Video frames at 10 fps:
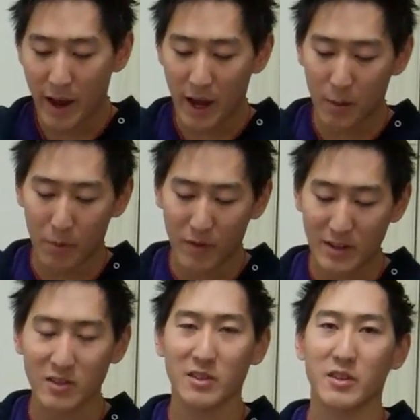and it
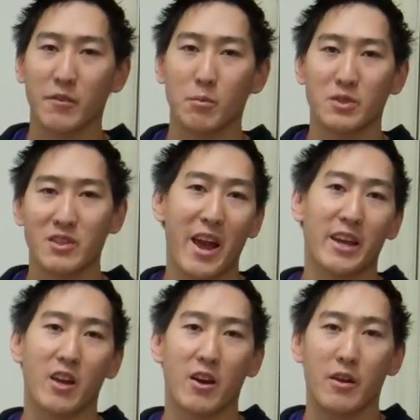prevents this thing from
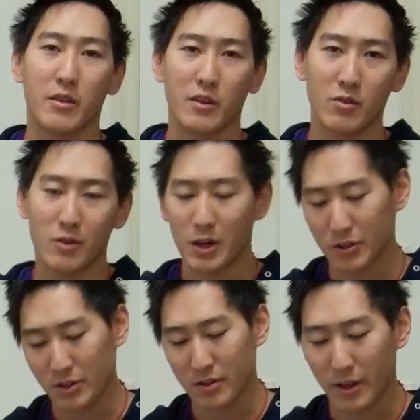snagging on anything either,
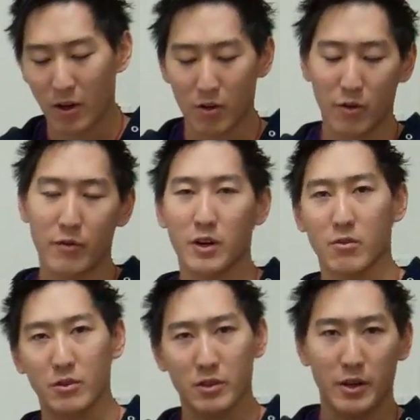else like all your
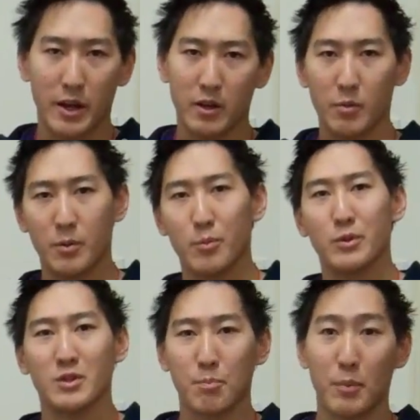Velcro is going to end up in
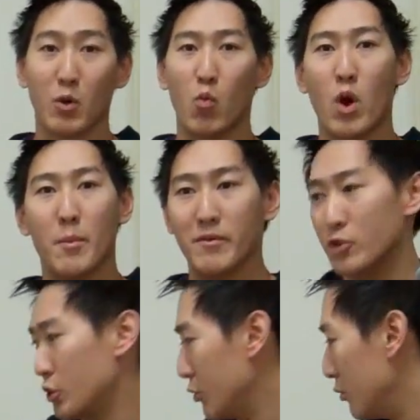this big web of
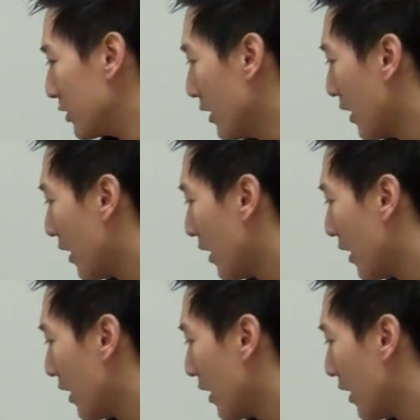shoes,